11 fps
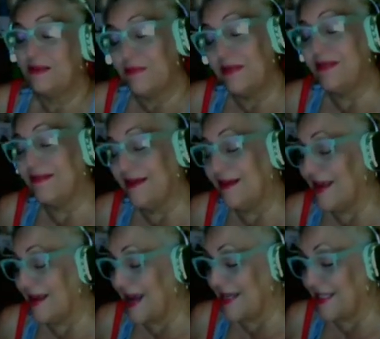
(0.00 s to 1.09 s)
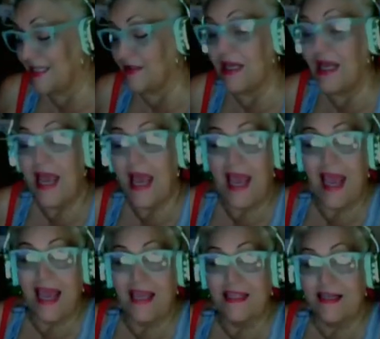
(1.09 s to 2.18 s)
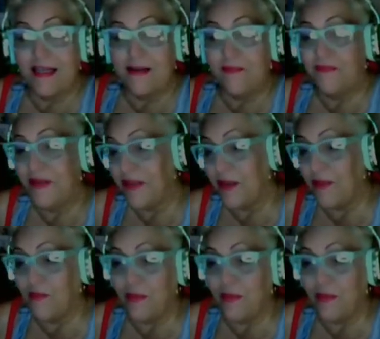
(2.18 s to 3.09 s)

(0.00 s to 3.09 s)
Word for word: but yeah, that kind of deal. And the thing with the